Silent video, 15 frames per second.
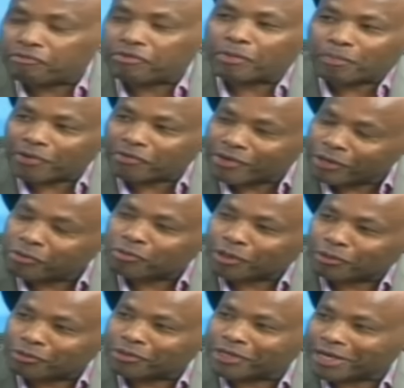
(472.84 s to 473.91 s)
And if the president
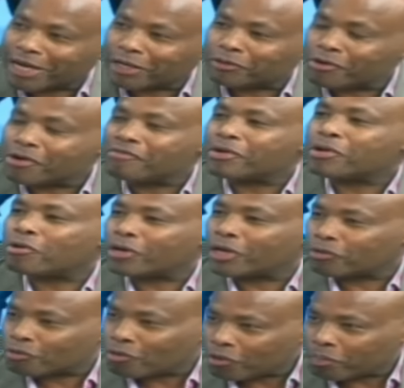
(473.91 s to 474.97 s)
were to take action even on
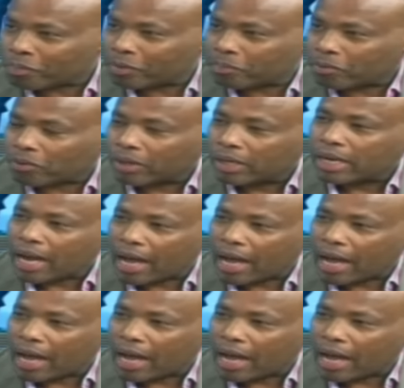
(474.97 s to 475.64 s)
his own people,